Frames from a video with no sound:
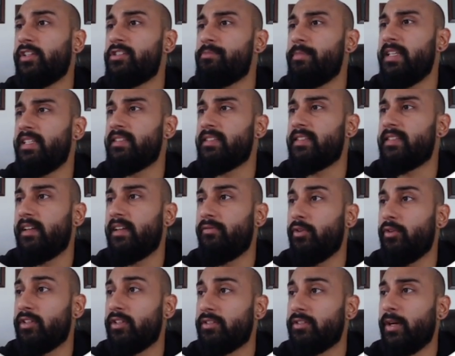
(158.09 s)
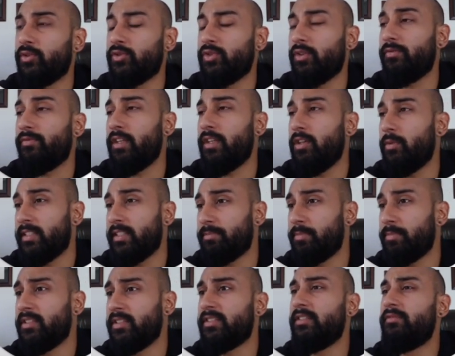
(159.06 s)
Which means that if you're a spouse of a US
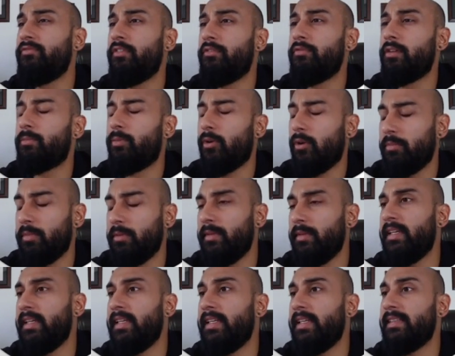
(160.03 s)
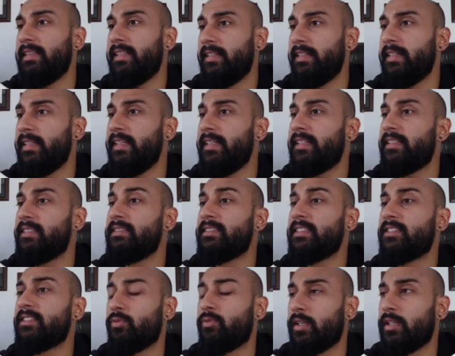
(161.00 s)
person, we will probably need their
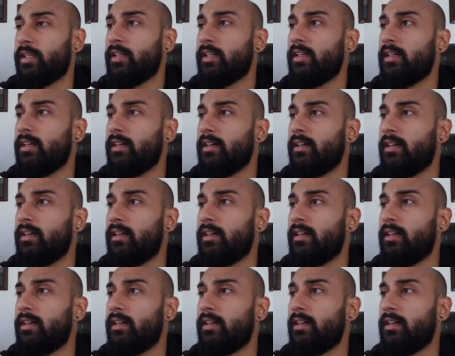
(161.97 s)
details as well.